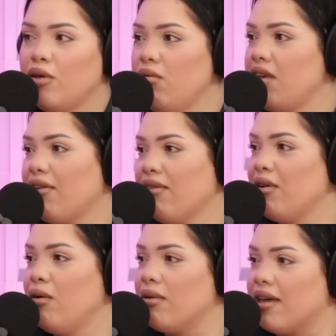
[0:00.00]
You never
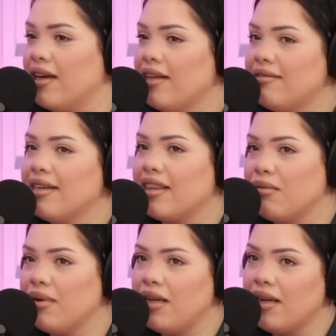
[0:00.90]
know, kids like they
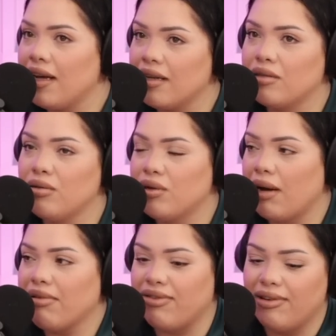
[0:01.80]
really like do
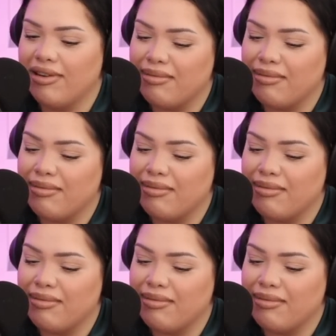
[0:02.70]
grab your phone.